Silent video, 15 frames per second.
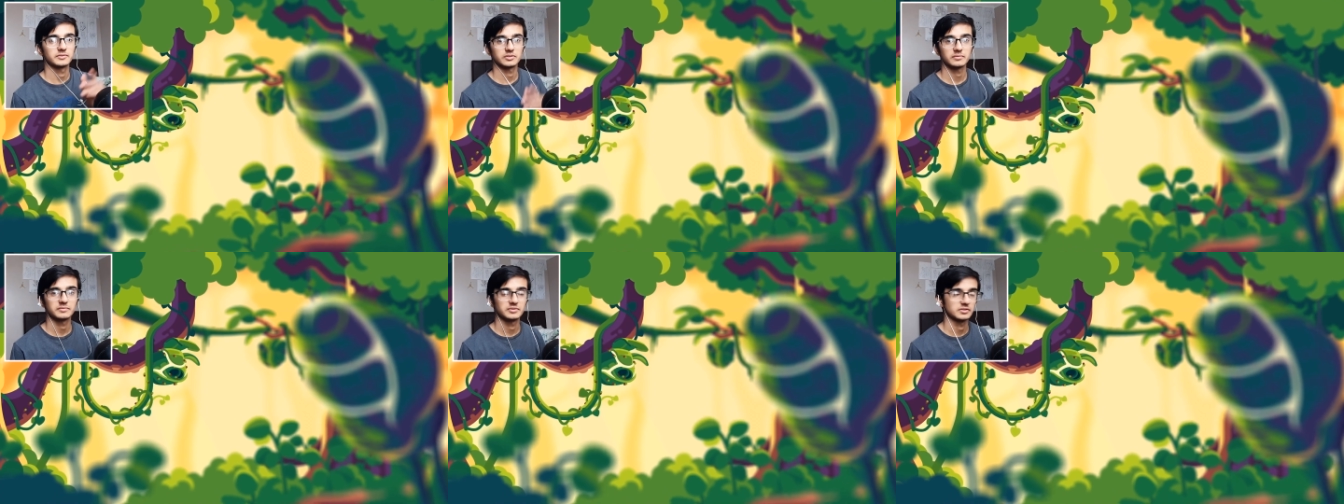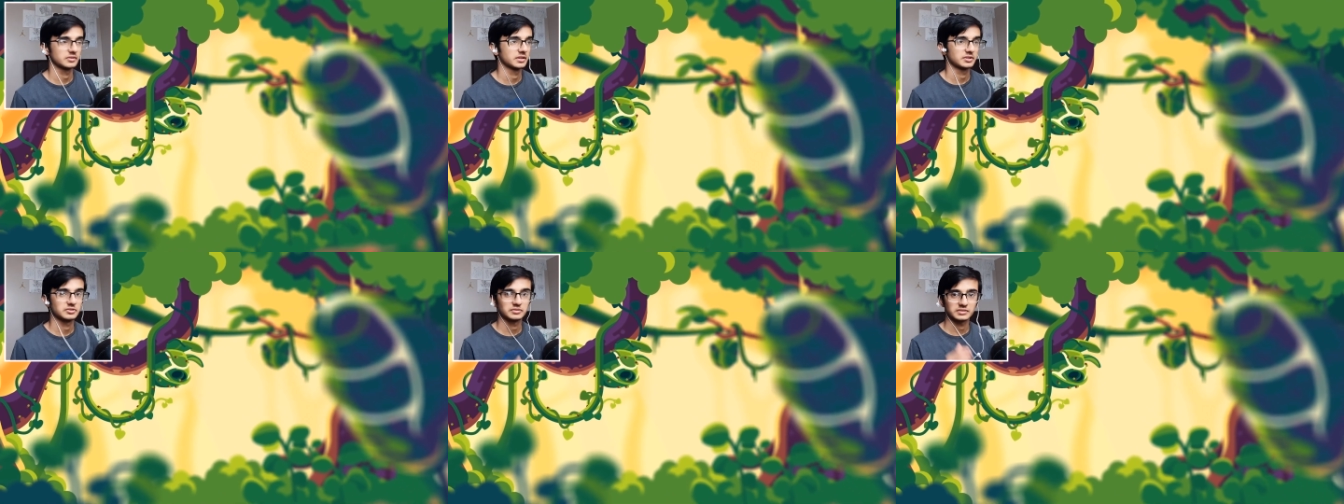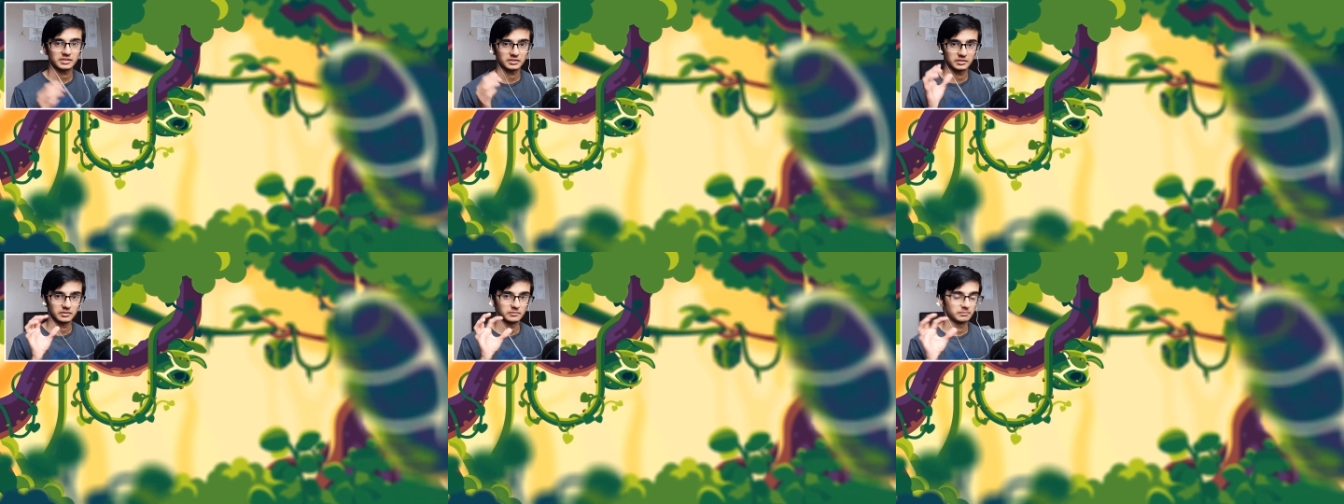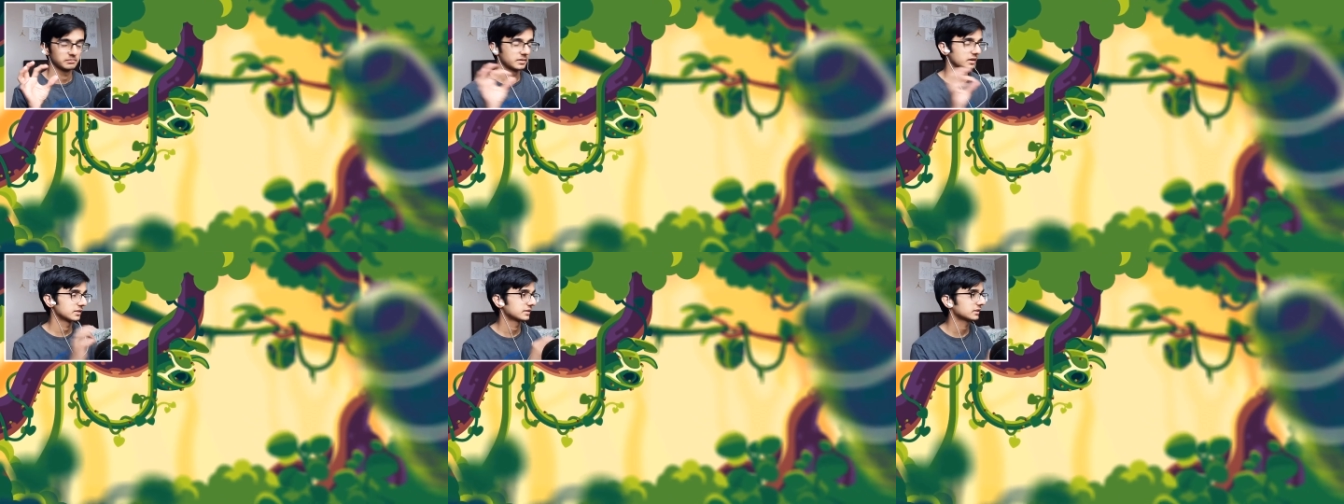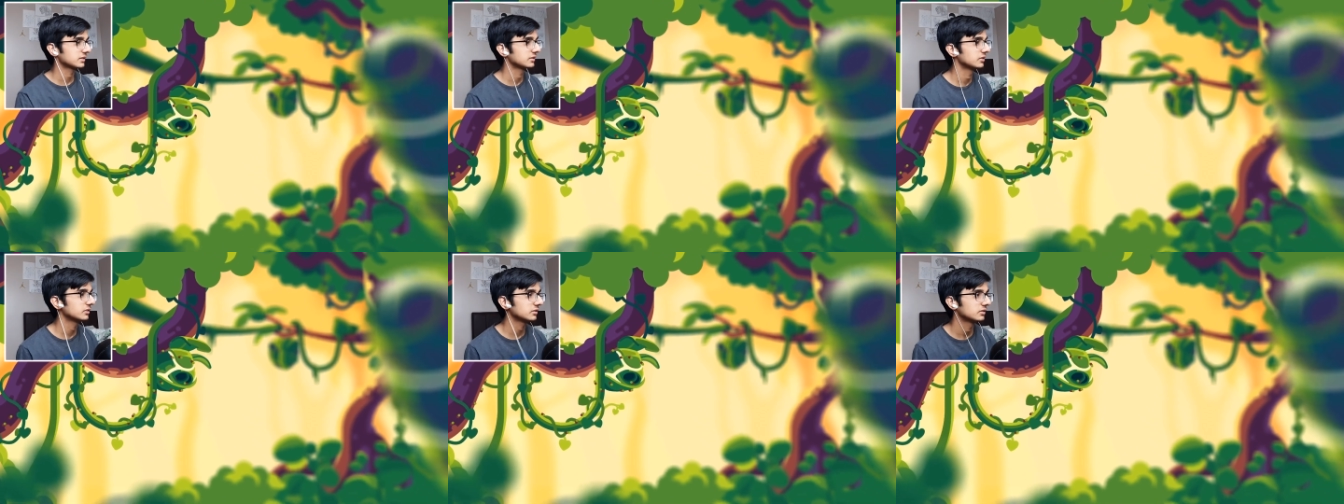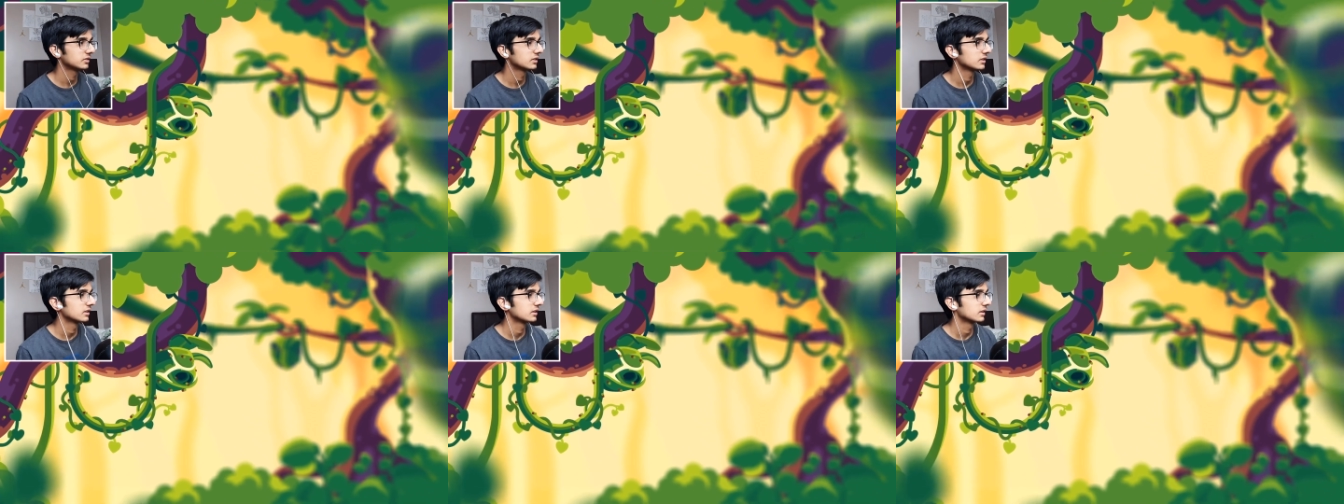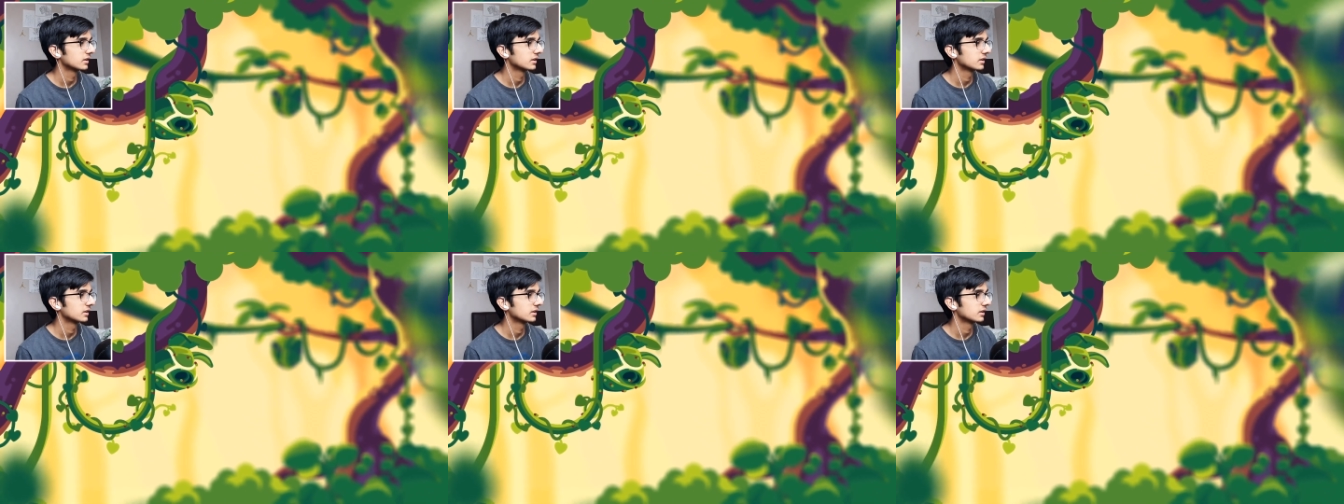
for zombies, you know, to defend the kingdom.